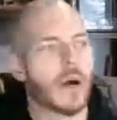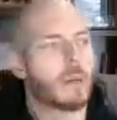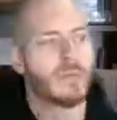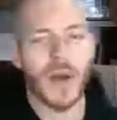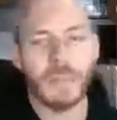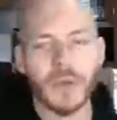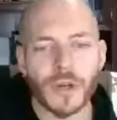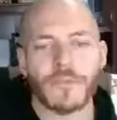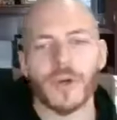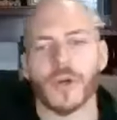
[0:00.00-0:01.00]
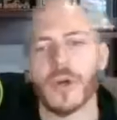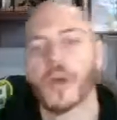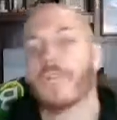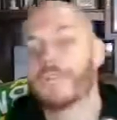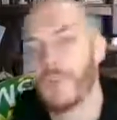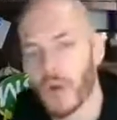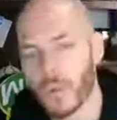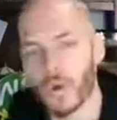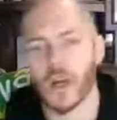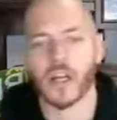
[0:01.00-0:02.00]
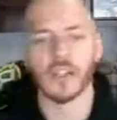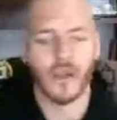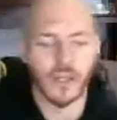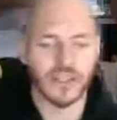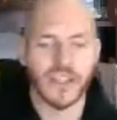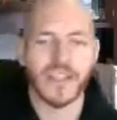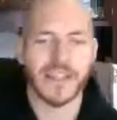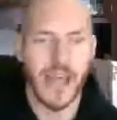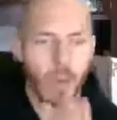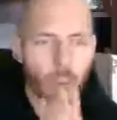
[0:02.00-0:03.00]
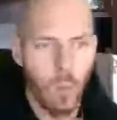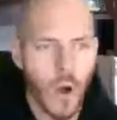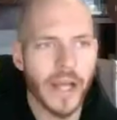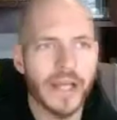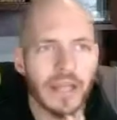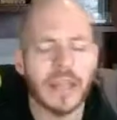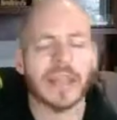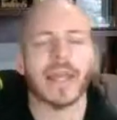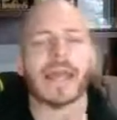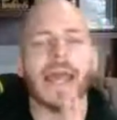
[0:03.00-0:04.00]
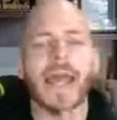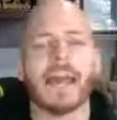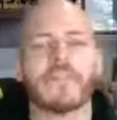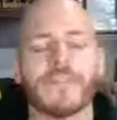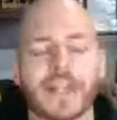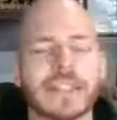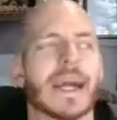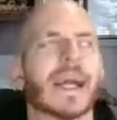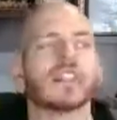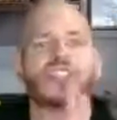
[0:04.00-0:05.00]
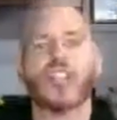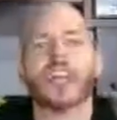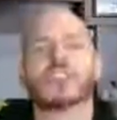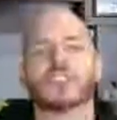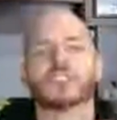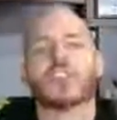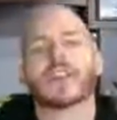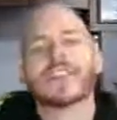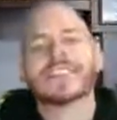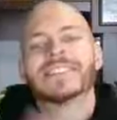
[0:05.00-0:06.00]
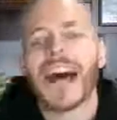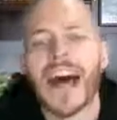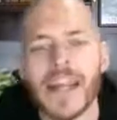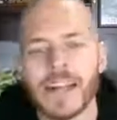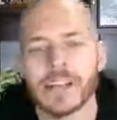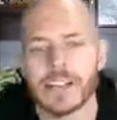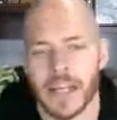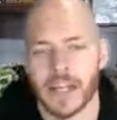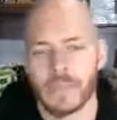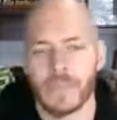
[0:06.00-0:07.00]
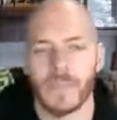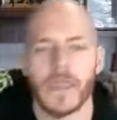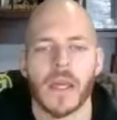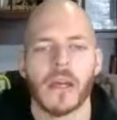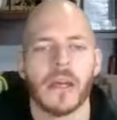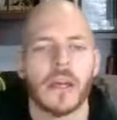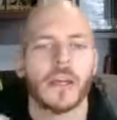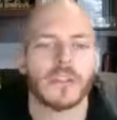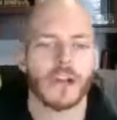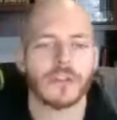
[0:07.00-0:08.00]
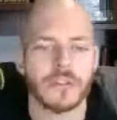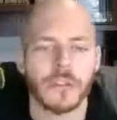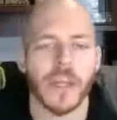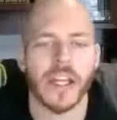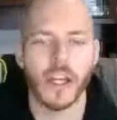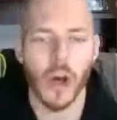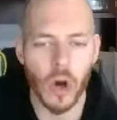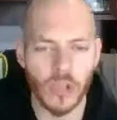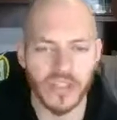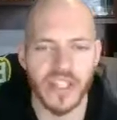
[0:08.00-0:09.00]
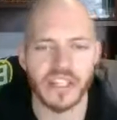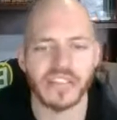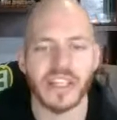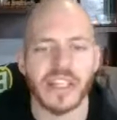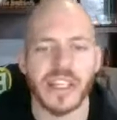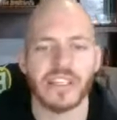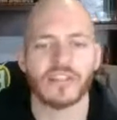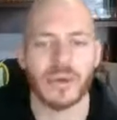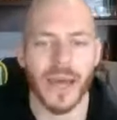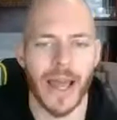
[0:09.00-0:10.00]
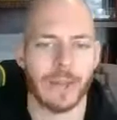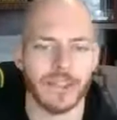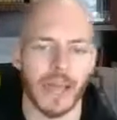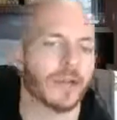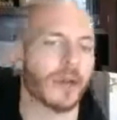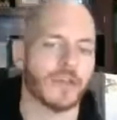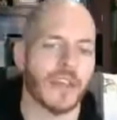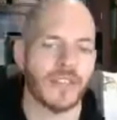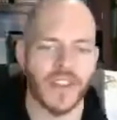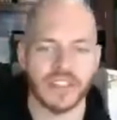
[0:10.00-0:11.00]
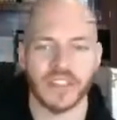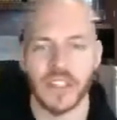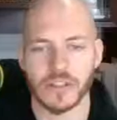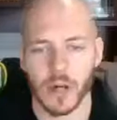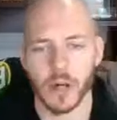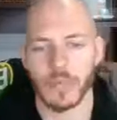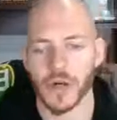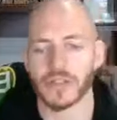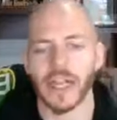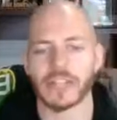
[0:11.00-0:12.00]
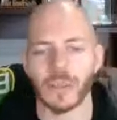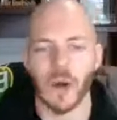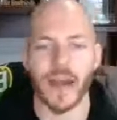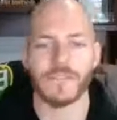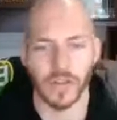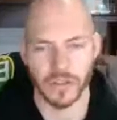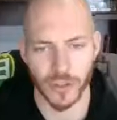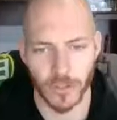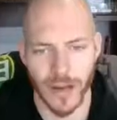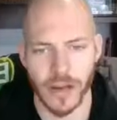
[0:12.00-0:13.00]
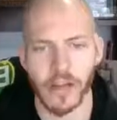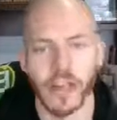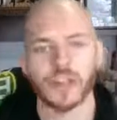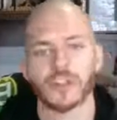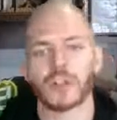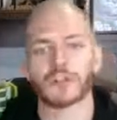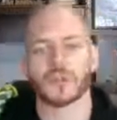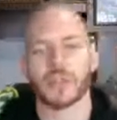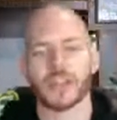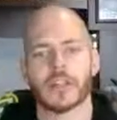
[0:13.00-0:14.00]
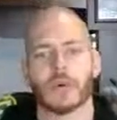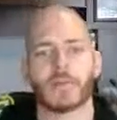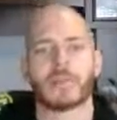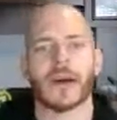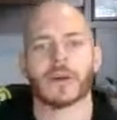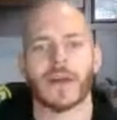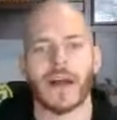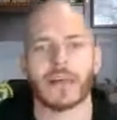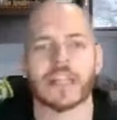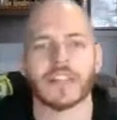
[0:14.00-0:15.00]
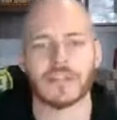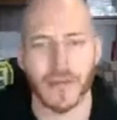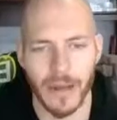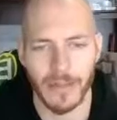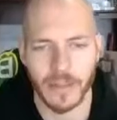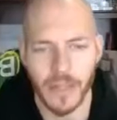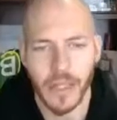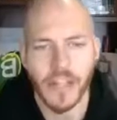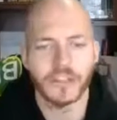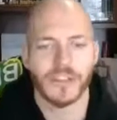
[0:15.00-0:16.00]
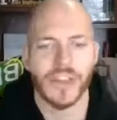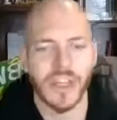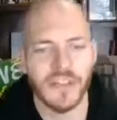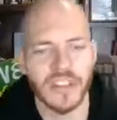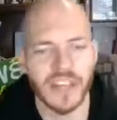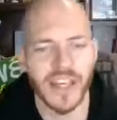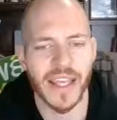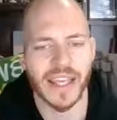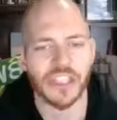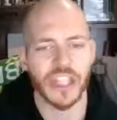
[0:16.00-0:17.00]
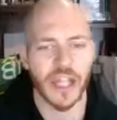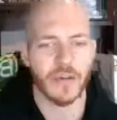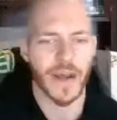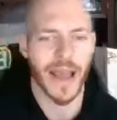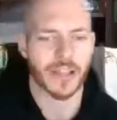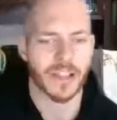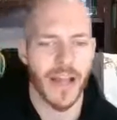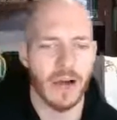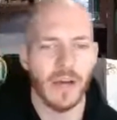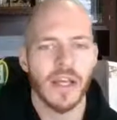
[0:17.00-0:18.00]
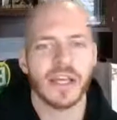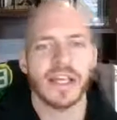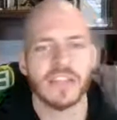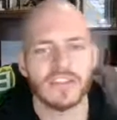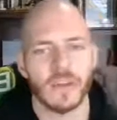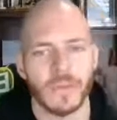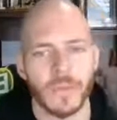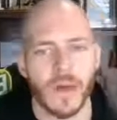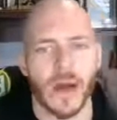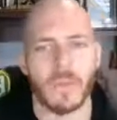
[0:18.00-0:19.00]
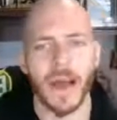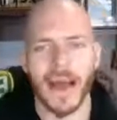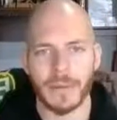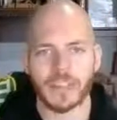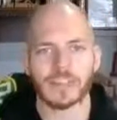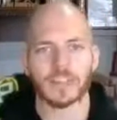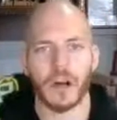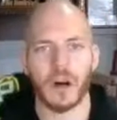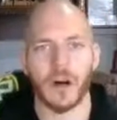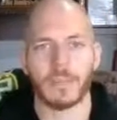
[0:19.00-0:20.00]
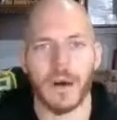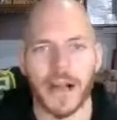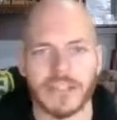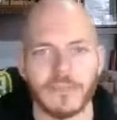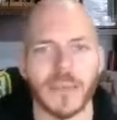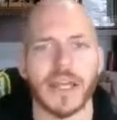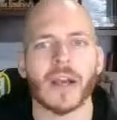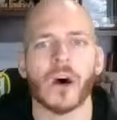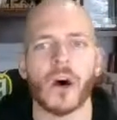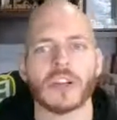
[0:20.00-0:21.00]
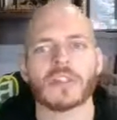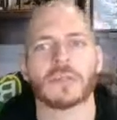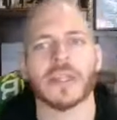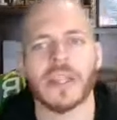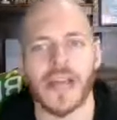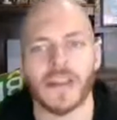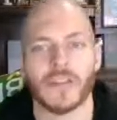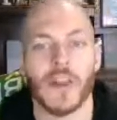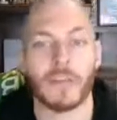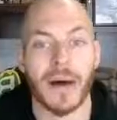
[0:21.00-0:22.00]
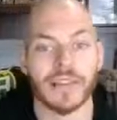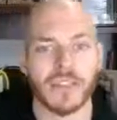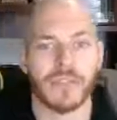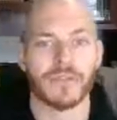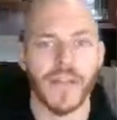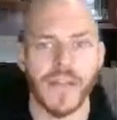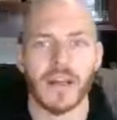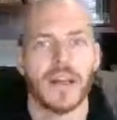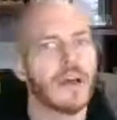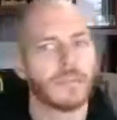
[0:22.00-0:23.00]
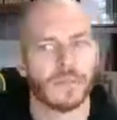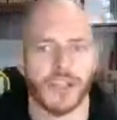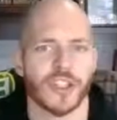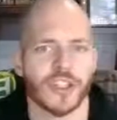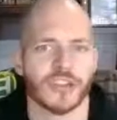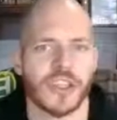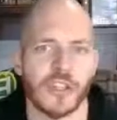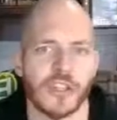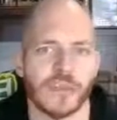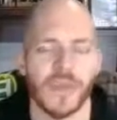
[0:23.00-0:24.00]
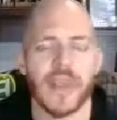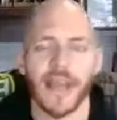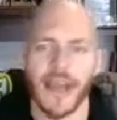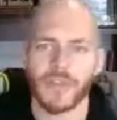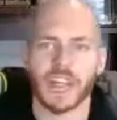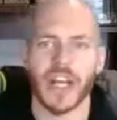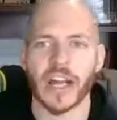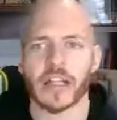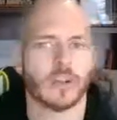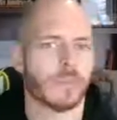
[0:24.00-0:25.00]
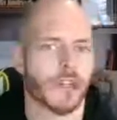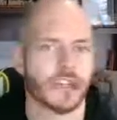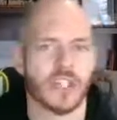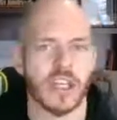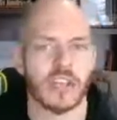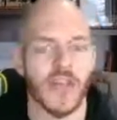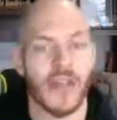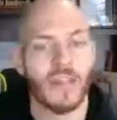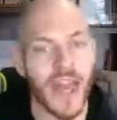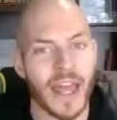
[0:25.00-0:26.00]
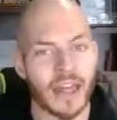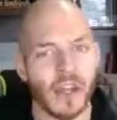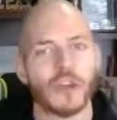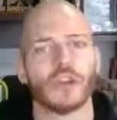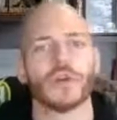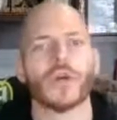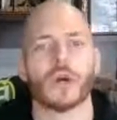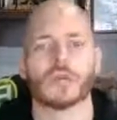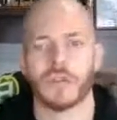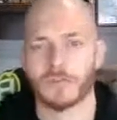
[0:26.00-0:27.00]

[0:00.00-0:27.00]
prep your food for work. You understand that one thing every day changes your entire day. Charles Duhigg calls these keystone habits. I don't know if he invented that term, but that's where I first heard about it. Charles Duhigg, the book Power of Habit, Keystone Habits. So think of this like a chain reaction. Now, keystone habits are positive, but can also be negative. Now, positive, think brushing your teeth. Every night you brush your teeth and then you go to